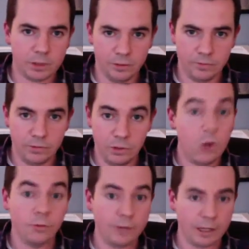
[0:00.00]

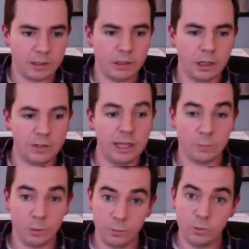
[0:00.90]
no effects at all. And
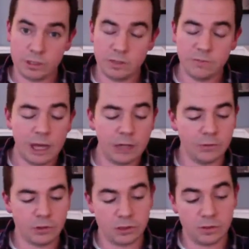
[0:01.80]
that's what was in the final
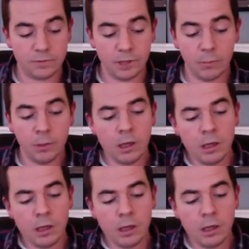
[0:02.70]
version of the film.